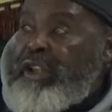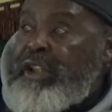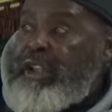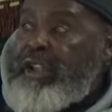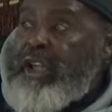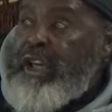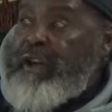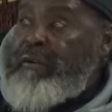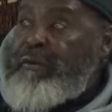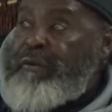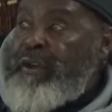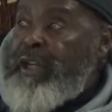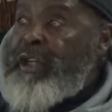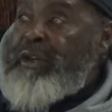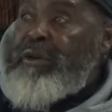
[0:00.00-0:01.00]

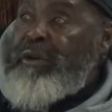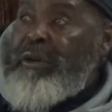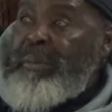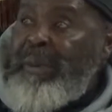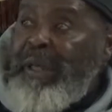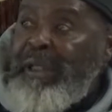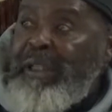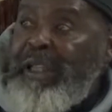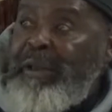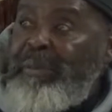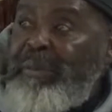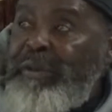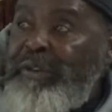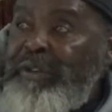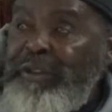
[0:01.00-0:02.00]
carefree go about their
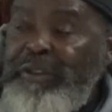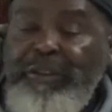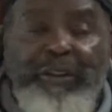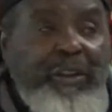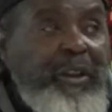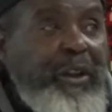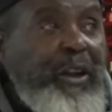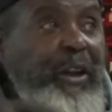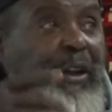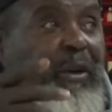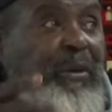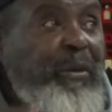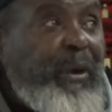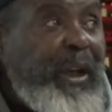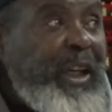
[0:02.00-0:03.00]
business,
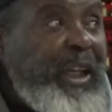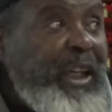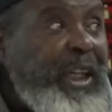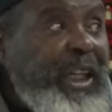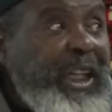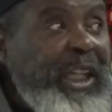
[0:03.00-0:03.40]
running in the